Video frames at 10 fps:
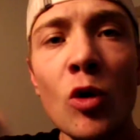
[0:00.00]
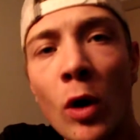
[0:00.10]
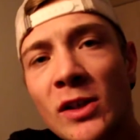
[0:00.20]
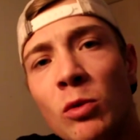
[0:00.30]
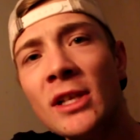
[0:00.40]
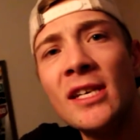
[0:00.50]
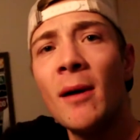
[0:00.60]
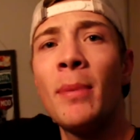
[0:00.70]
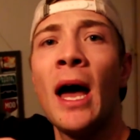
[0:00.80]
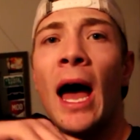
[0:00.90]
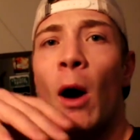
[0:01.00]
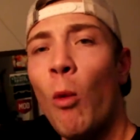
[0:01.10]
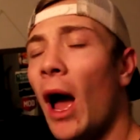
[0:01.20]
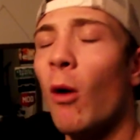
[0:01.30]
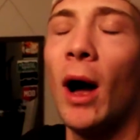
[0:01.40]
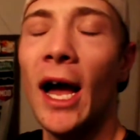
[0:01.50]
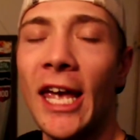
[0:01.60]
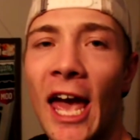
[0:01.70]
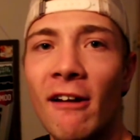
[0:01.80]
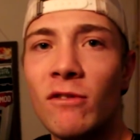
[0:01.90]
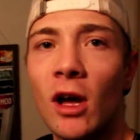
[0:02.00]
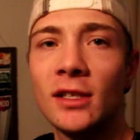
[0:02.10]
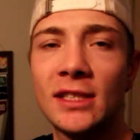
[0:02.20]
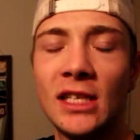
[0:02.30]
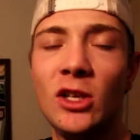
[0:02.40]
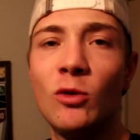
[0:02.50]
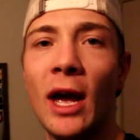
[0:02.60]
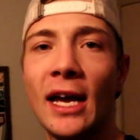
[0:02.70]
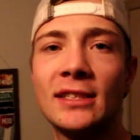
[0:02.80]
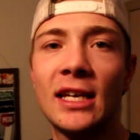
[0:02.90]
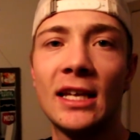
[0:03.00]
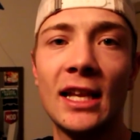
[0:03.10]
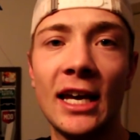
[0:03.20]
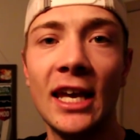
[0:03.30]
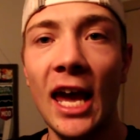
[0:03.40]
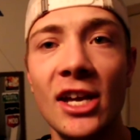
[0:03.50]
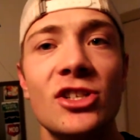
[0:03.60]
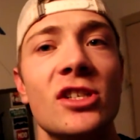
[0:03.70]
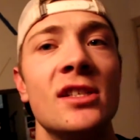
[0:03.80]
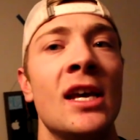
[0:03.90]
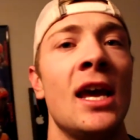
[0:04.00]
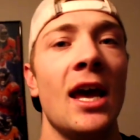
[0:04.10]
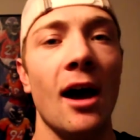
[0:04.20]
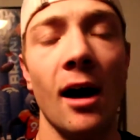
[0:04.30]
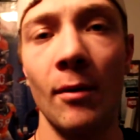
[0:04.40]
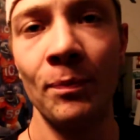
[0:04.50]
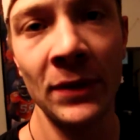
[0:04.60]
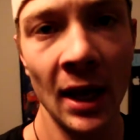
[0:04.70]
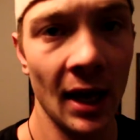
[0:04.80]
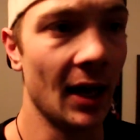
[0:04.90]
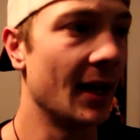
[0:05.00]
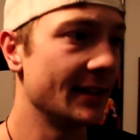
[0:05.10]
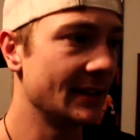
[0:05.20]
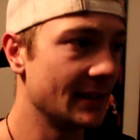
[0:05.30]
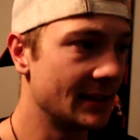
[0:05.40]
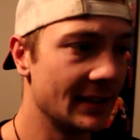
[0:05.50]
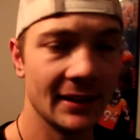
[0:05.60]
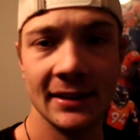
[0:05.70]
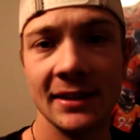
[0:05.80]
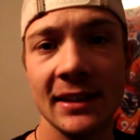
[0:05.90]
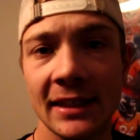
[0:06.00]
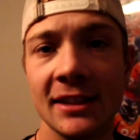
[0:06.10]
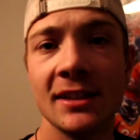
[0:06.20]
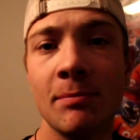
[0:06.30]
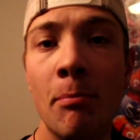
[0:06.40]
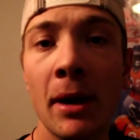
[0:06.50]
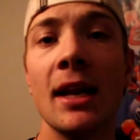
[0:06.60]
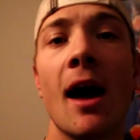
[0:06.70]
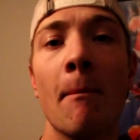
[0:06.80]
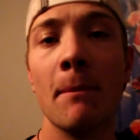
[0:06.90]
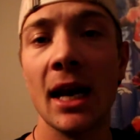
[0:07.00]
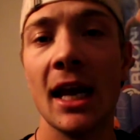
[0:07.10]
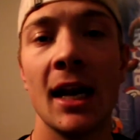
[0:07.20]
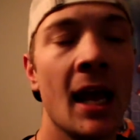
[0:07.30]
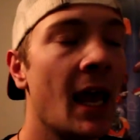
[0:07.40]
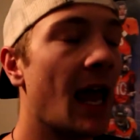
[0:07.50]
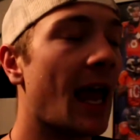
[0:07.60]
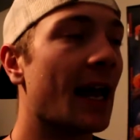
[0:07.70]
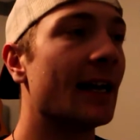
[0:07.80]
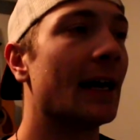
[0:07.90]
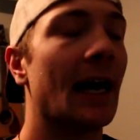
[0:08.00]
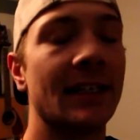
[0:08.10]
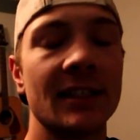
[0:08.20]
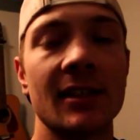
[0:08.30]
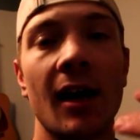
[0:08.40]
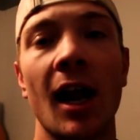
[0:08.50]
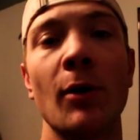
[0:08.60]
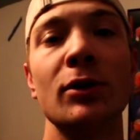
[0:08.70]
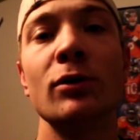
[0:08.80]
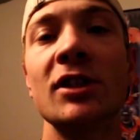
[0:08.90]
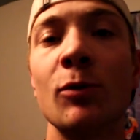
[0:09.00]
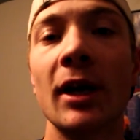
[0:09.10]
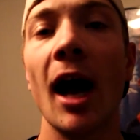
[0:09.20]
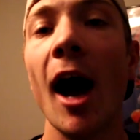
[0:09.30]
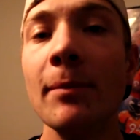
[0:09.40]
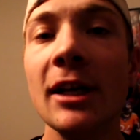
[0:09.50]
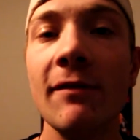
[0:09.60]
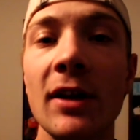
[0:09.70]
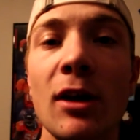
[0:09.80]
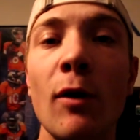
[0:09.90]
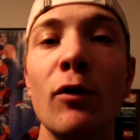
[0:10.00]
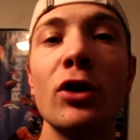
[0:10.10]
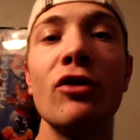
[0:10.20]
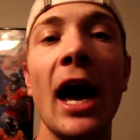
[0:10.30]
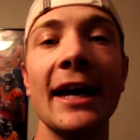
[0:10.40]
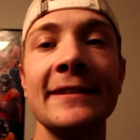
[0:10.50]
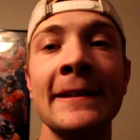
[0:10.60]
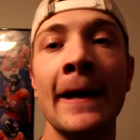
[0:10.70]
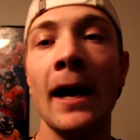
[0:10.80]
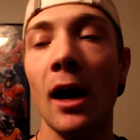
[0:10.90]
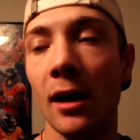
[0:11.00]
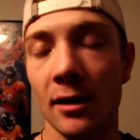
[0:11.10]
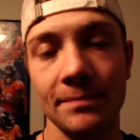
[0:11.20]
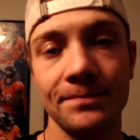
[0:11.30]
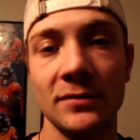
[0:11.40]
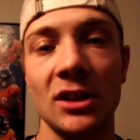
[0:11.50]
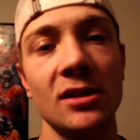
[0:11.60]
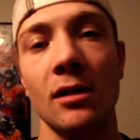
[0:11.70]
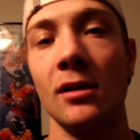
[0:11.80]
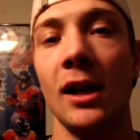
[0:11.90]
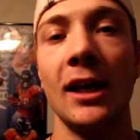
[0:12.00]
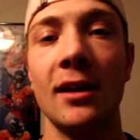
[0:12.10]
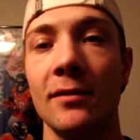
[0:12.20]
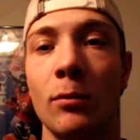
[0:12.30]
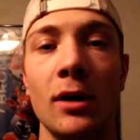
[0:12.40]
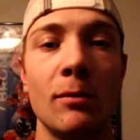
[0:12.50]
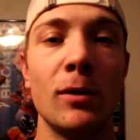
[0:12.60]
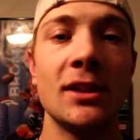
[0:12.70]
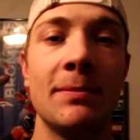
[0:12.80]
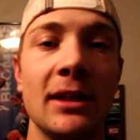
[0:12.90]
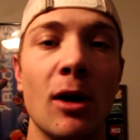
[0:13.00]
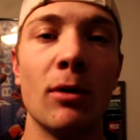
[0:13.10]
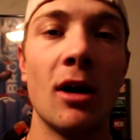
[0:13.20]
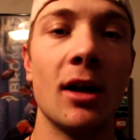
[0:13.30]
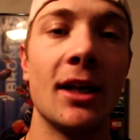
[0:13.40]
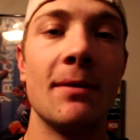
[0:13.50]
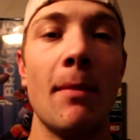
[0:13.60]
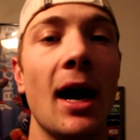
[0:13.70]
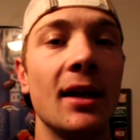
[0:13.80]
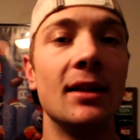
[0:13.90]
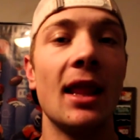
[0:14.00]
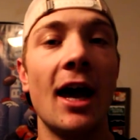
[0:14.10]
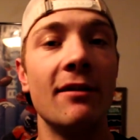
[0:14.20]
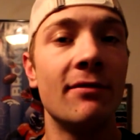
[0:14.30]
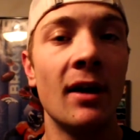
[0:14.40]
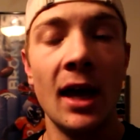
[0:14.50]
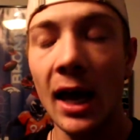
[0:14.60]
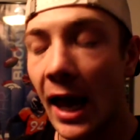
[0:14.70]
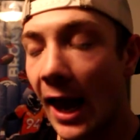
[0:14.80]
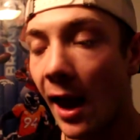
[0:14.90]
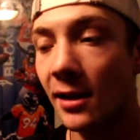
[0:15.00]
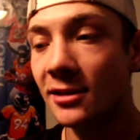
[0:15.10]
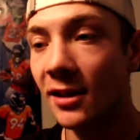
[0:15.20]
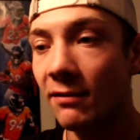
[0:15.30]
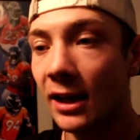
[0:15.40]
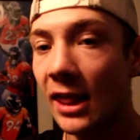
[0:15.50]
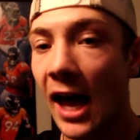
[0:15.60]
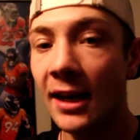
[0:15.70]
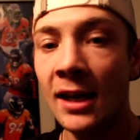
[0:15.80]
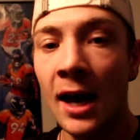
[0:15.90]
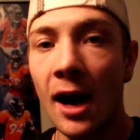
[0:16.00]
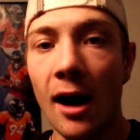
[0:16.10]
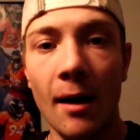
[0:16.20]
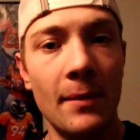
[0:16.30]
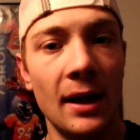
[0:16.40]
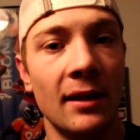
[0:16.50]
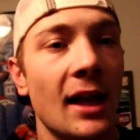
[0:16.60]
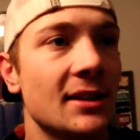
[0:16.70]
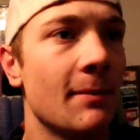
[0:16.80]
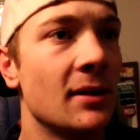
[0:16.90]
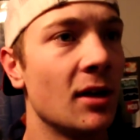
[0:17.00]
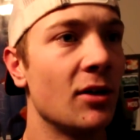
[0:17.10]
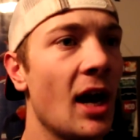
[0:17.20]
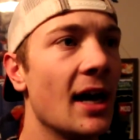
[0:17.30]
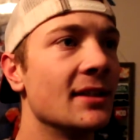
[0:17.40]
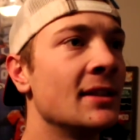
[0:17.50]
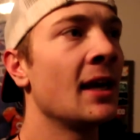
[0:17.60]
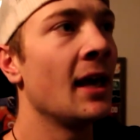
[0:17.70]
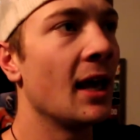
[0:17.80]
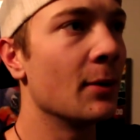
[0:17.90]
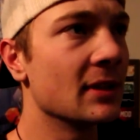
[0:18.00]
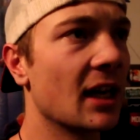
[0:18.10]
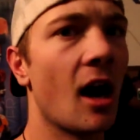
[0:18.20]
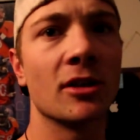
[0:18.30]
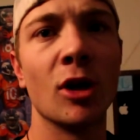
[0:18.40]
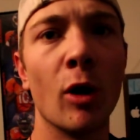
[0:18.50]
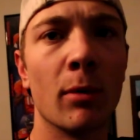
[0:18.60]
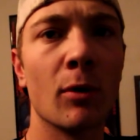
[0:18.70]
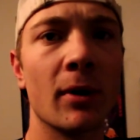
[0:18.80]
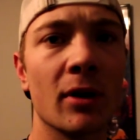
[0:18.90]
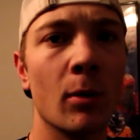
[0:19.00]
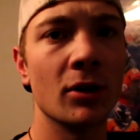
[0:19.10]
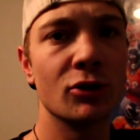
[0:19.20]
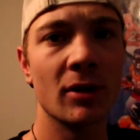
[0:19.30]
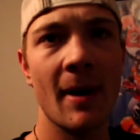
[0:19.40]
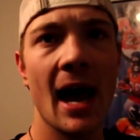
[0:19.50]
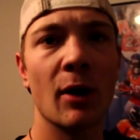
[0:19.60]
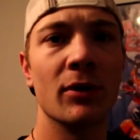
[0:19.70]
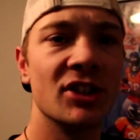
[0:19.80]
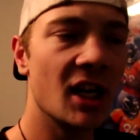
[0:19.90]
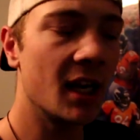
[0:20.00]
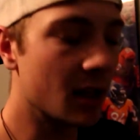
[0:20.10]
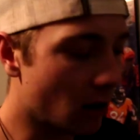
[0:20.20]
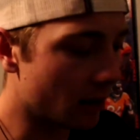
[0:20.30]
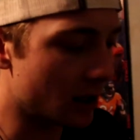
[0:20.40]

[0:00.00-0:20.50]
Yo guys, what is up? Wow, I have not seen you guys in like ages. Um, uh, it's, just been a minute and uh, I just thought I would do this quick update video for you guys um, just on like what what's been going on in my life and stuff like that um, the last time I saw you guys it was like October we were going to DreamHack with Jake and all